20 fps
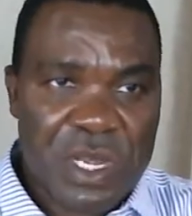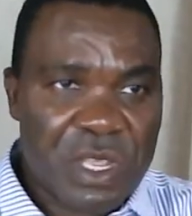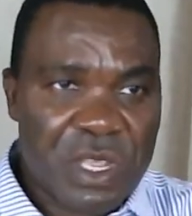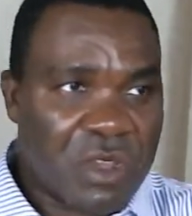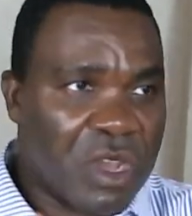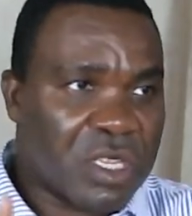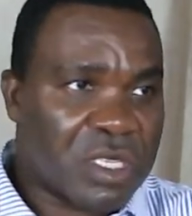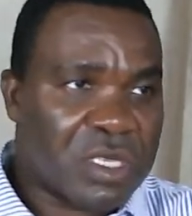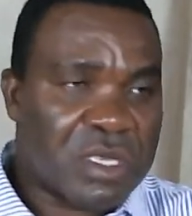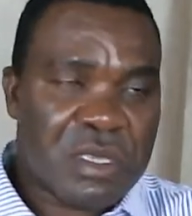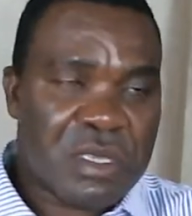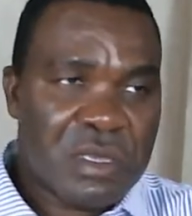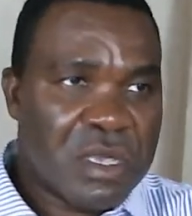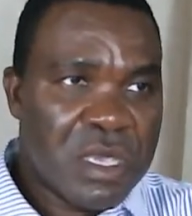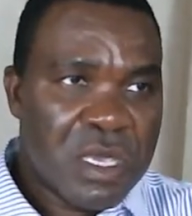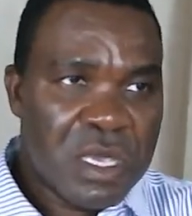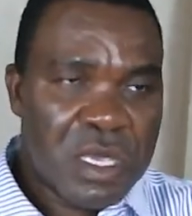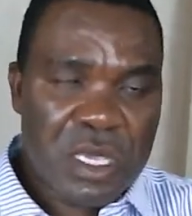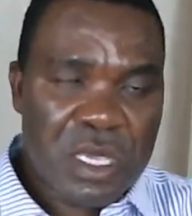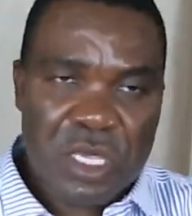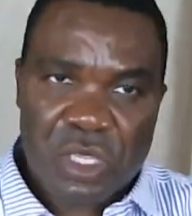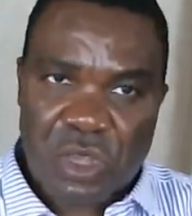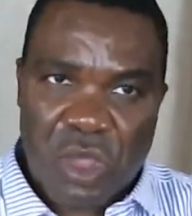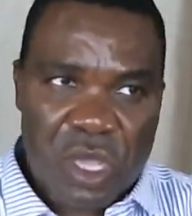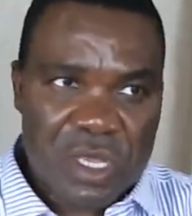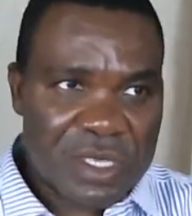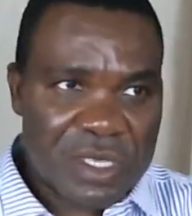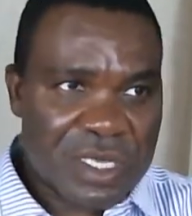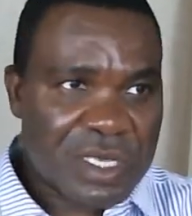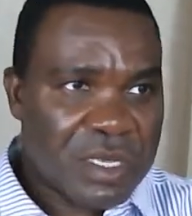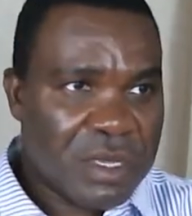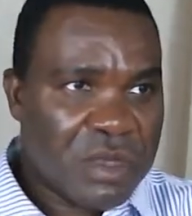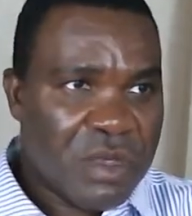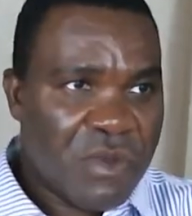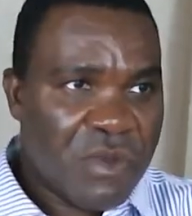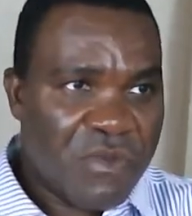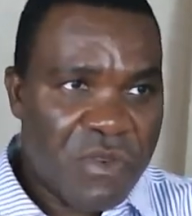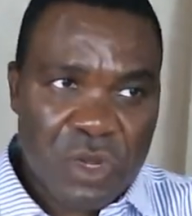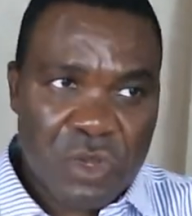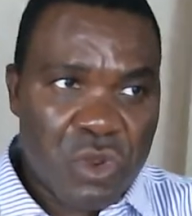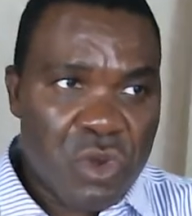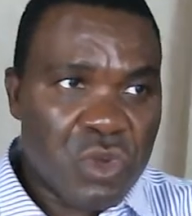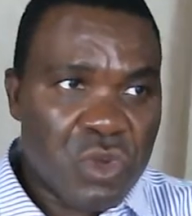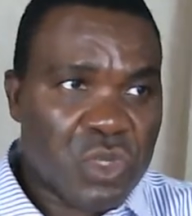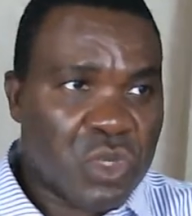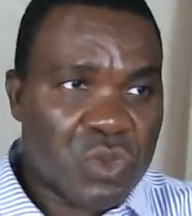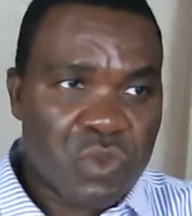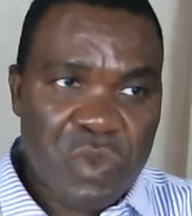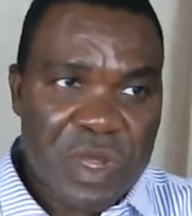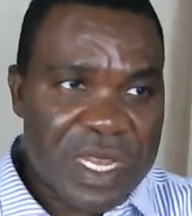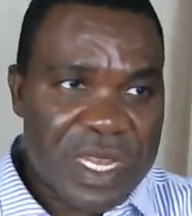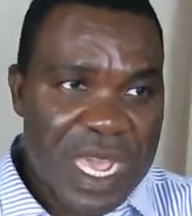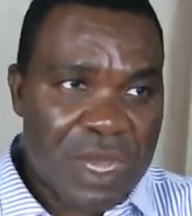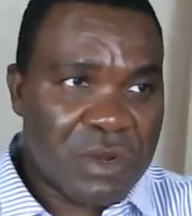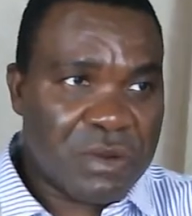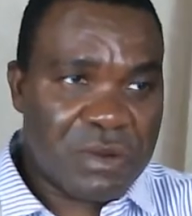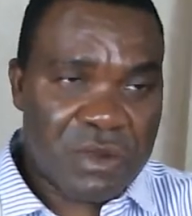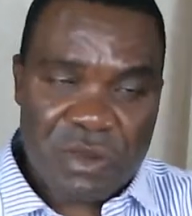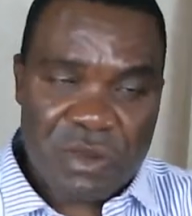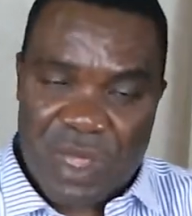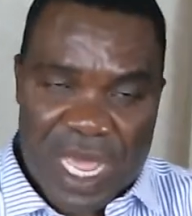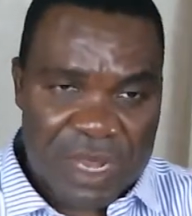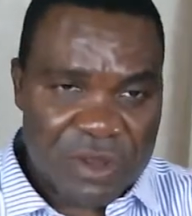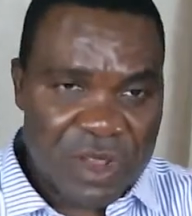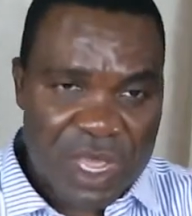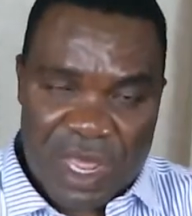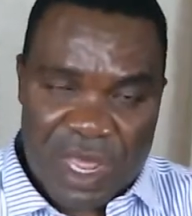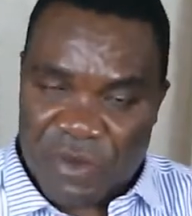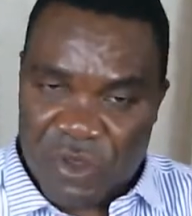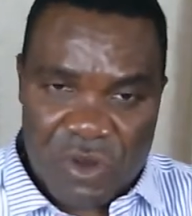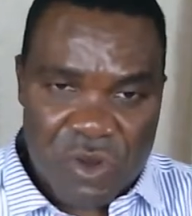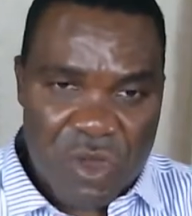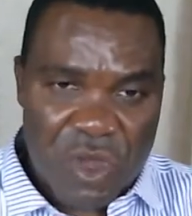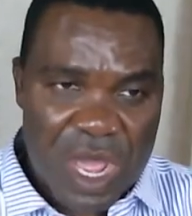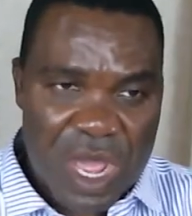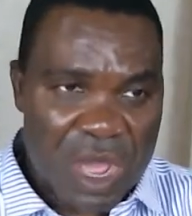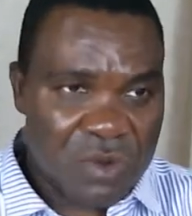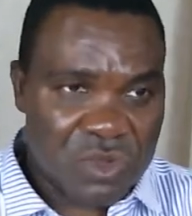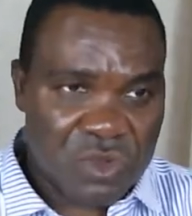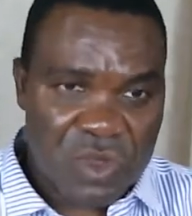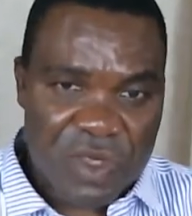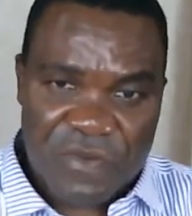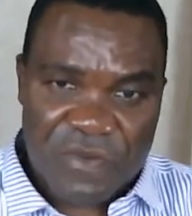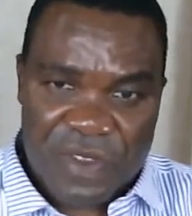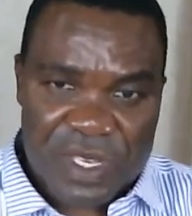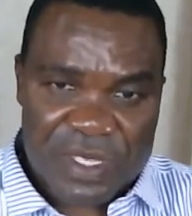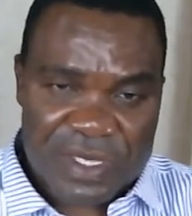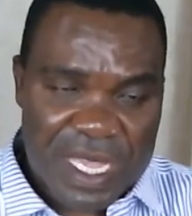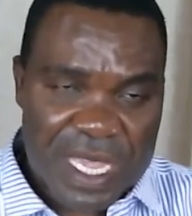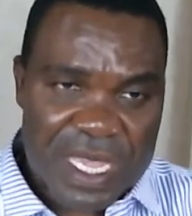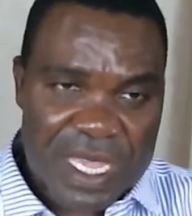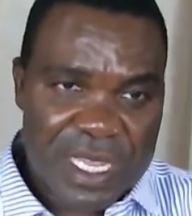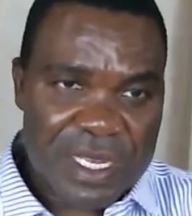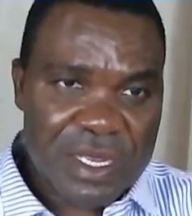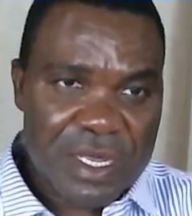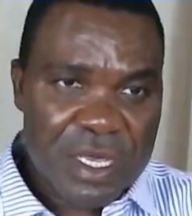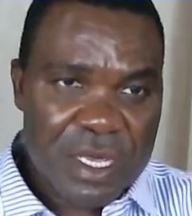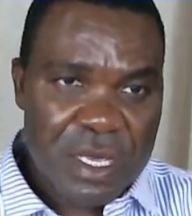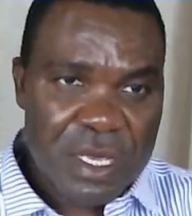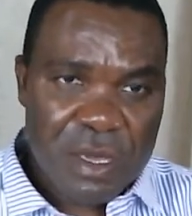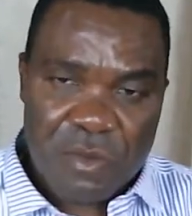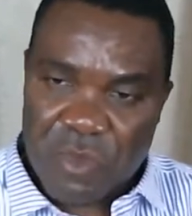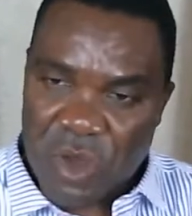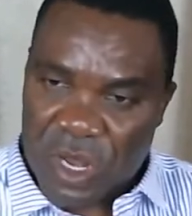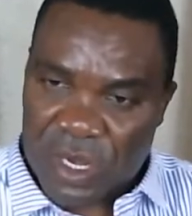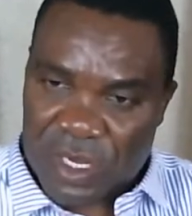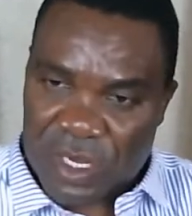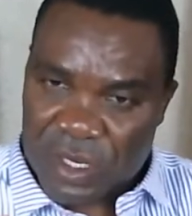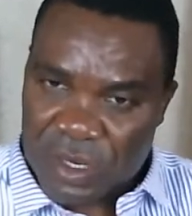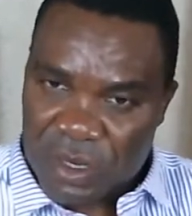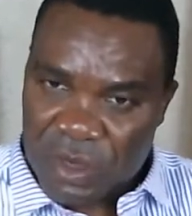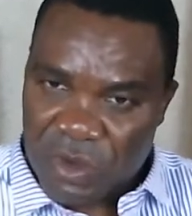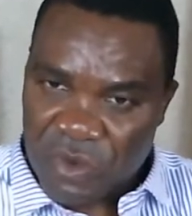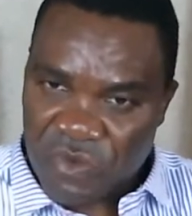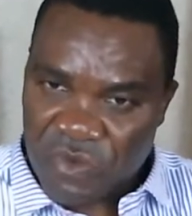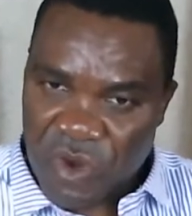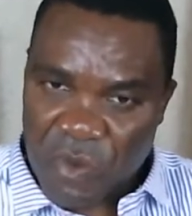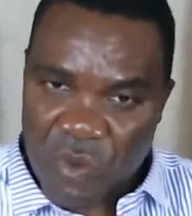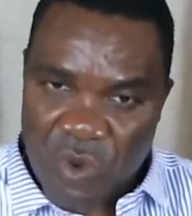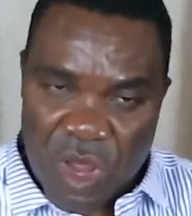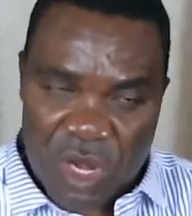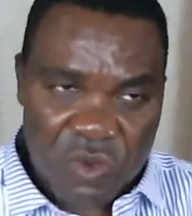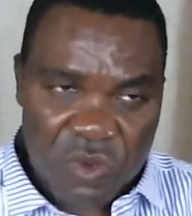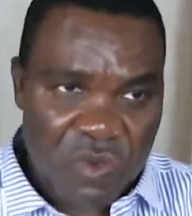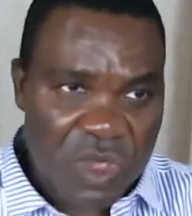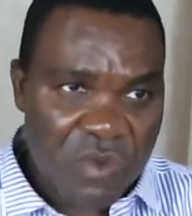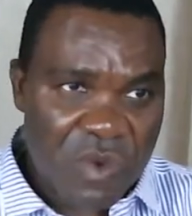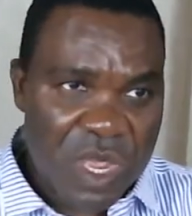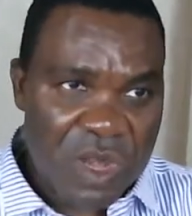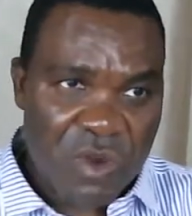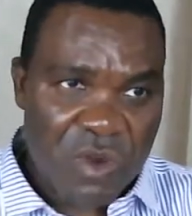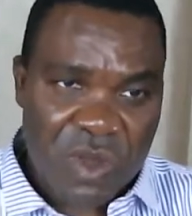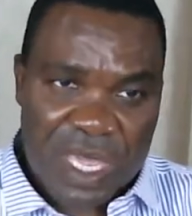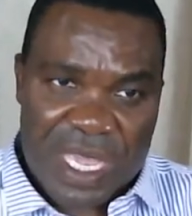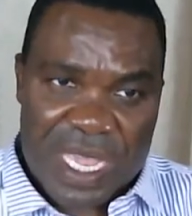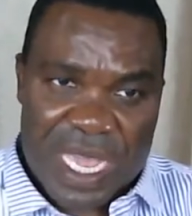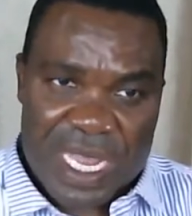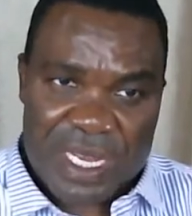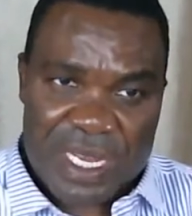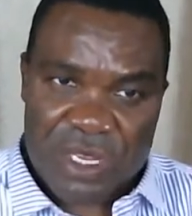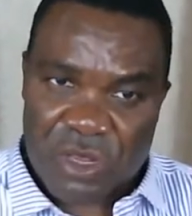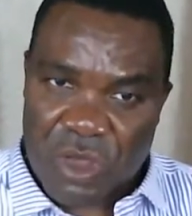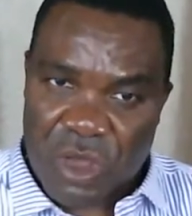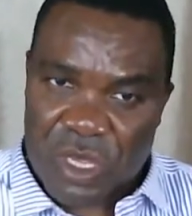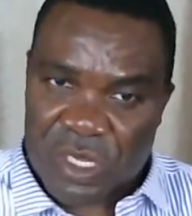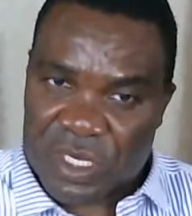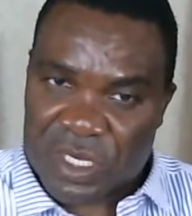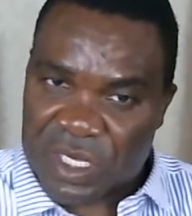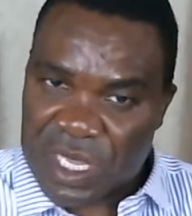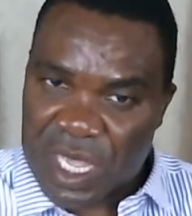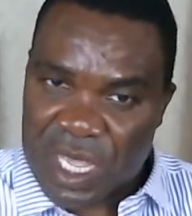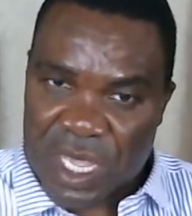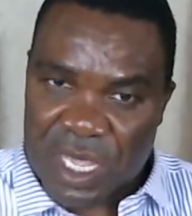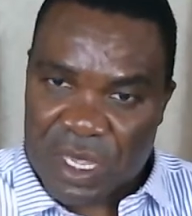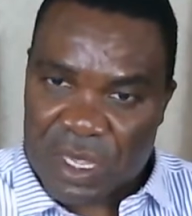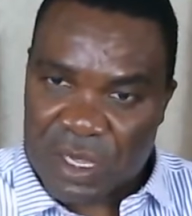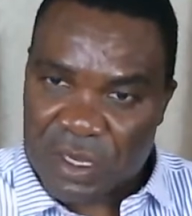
It costs, it costs for those without, I, I don't know how to even say it, but from what we were looking at, it costs, uh,